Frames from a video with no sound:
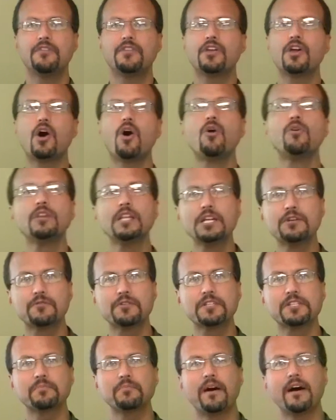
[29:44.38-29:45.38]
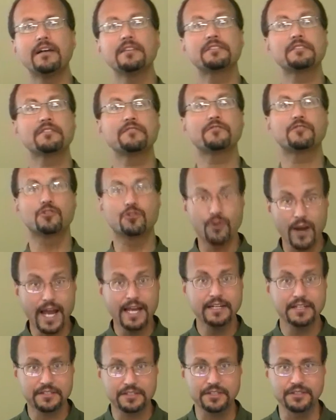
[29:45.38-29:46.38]
the only response of
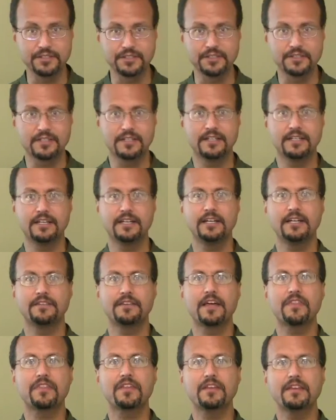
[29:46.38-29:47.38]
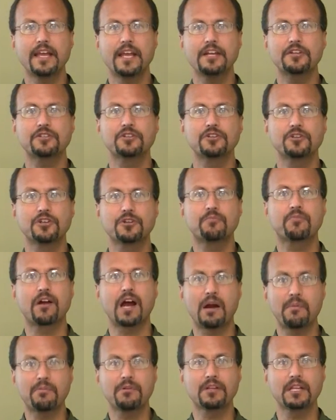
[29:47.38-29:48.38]
gratitude that the nation could
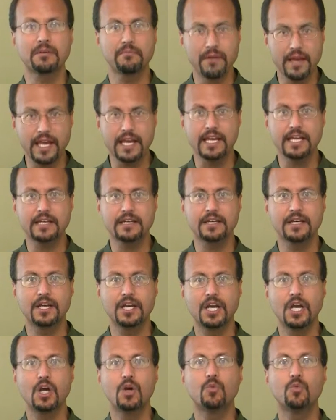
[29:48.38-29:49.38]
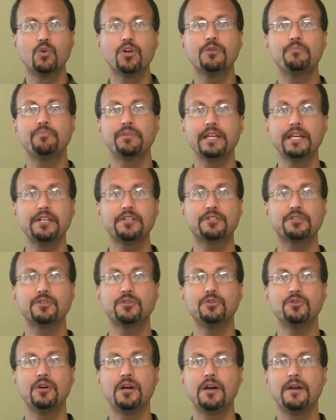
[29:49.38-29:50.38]
properly make would be
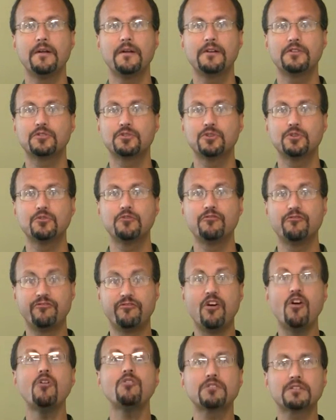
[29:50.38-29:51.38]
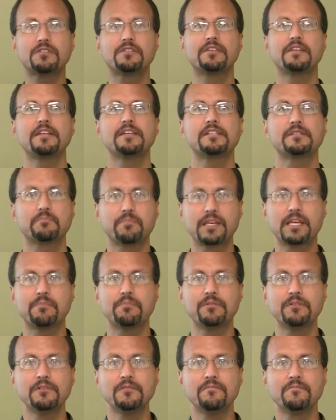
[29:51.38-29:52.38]
to vote these
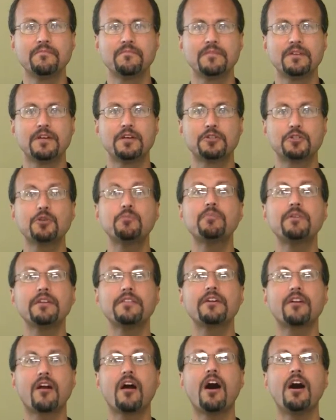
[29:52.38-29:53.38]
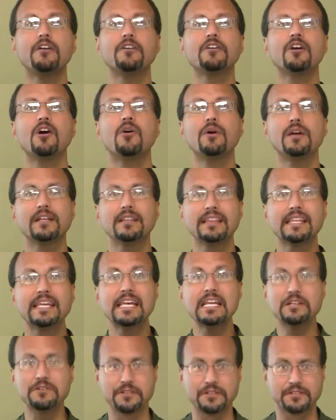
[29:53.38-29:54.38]
people to be their ongoing
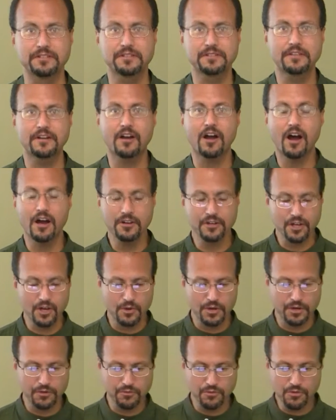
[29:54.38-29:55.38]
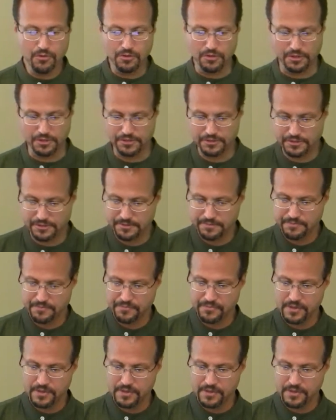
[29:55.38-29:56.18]
leaders, their ongoing rulers.